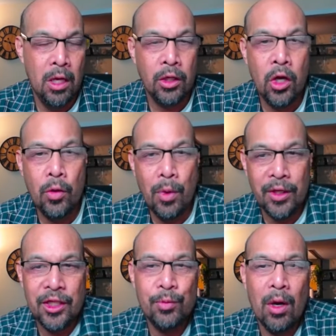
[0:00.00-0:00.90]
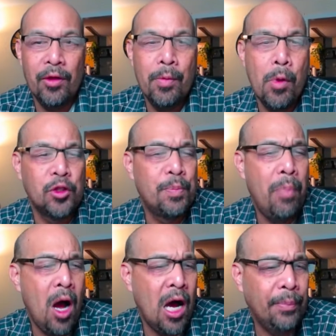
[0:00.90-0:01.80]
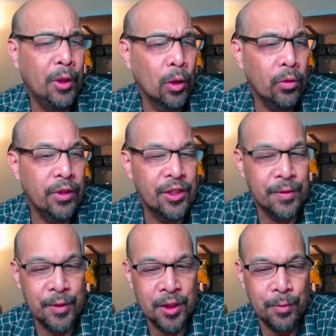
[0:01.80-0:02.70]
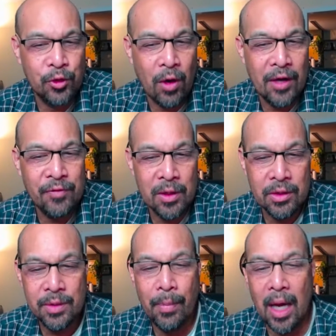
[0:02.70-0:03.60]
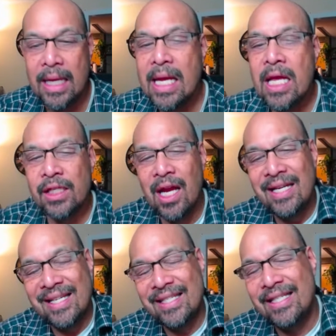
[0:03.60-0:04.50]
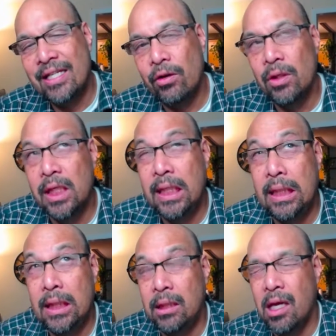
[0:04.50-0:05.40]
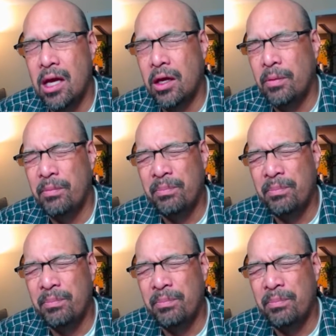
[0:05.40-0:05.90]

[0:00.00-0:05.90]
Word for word: Code Monkey is probably the most popular and subscribers, but not necessarily um,